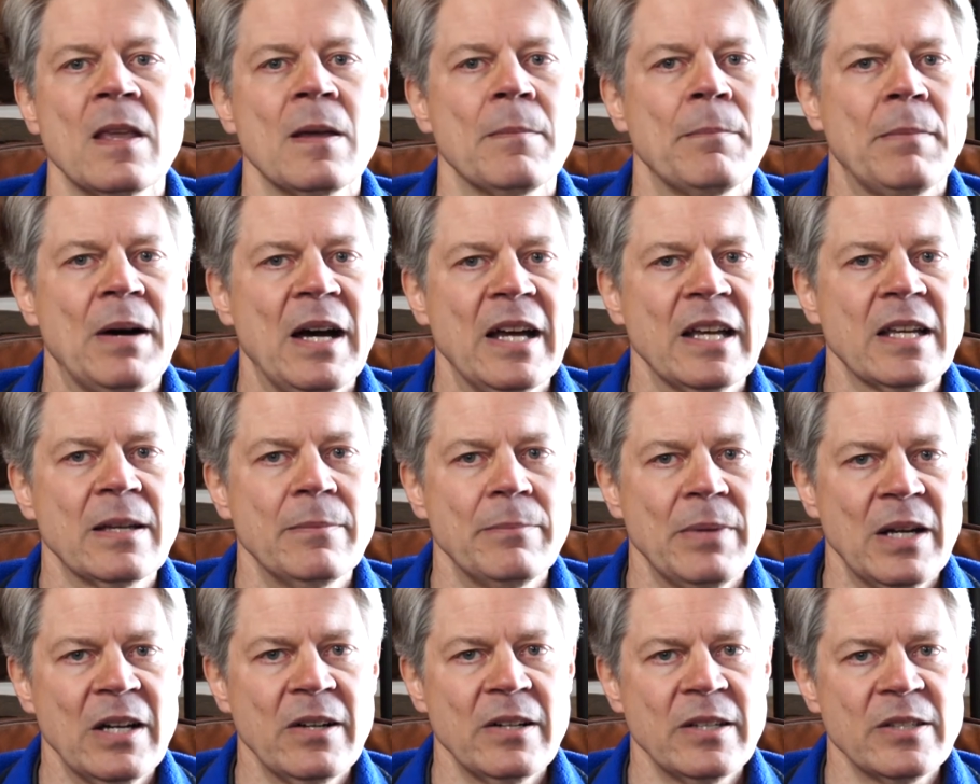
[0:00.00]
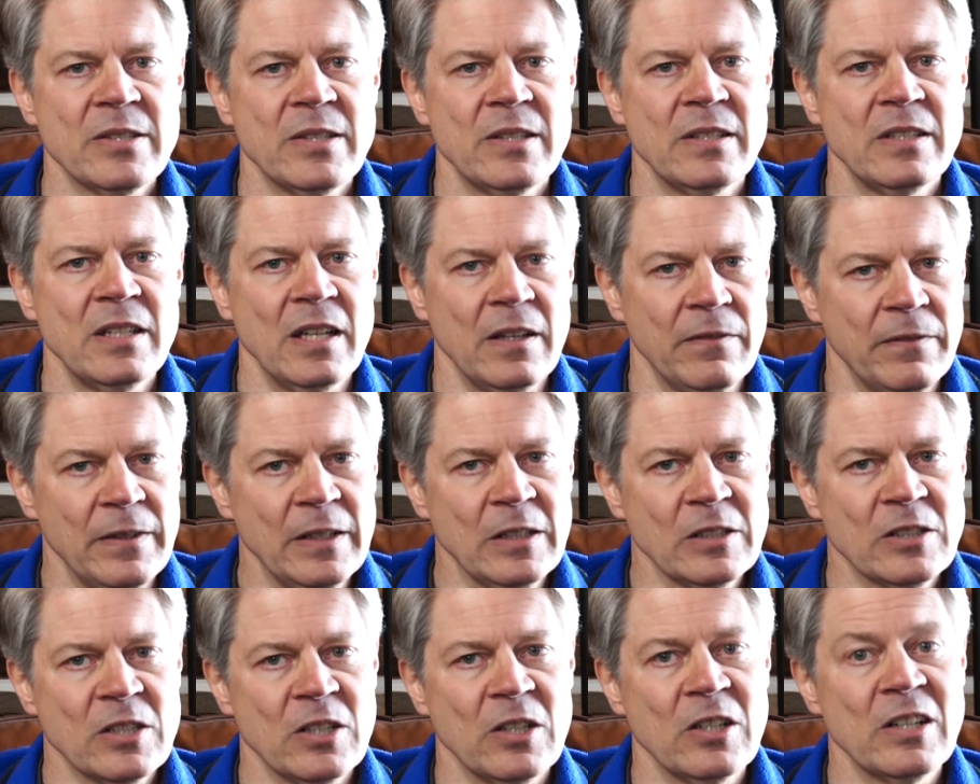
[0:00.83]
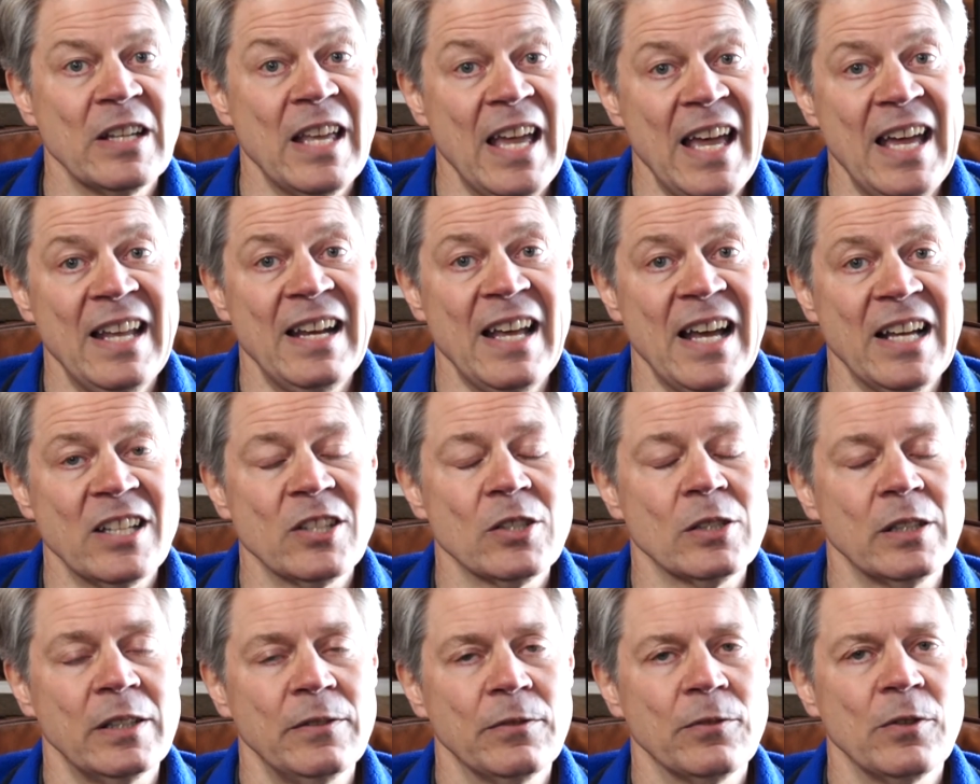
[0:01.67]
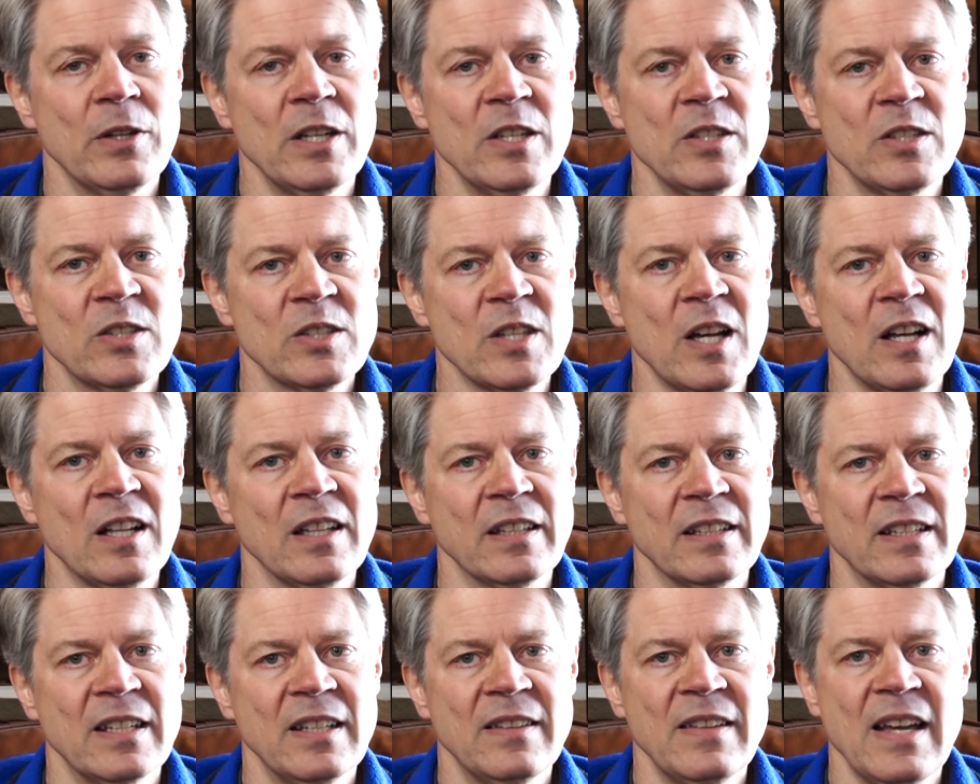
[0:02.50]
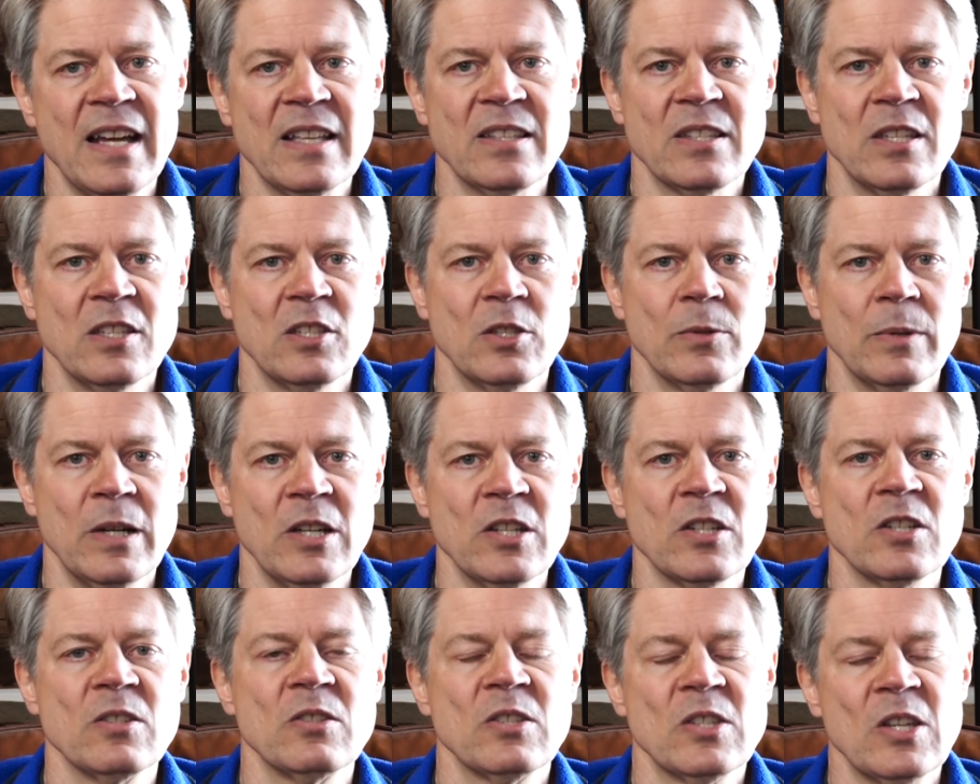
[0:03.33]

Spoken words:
By comparison, a filter can actually freeze solid in that situation,